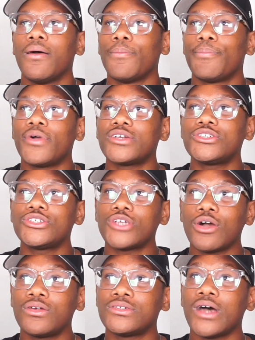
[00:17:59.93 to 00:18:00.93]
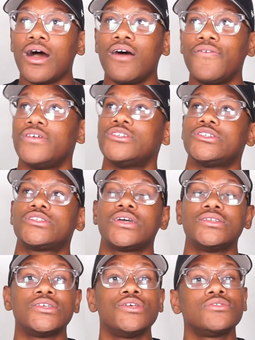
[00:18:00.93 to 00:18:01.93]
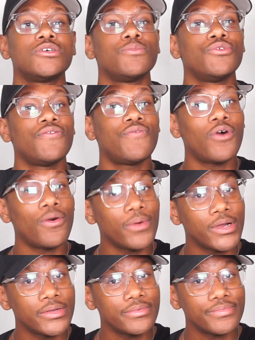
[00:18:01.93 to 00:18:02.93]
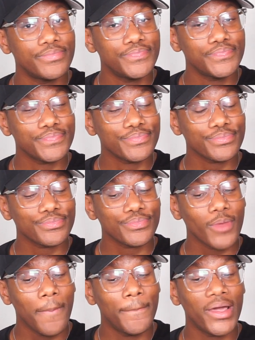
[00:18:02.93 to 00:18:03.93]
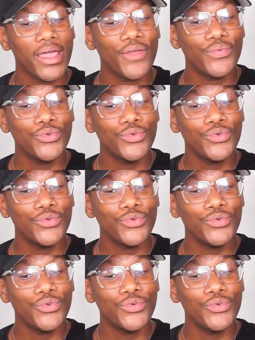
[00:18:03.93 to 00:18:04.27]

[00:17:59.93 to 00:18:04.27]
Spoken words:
brush her shoulders off and just continue to move forward. But if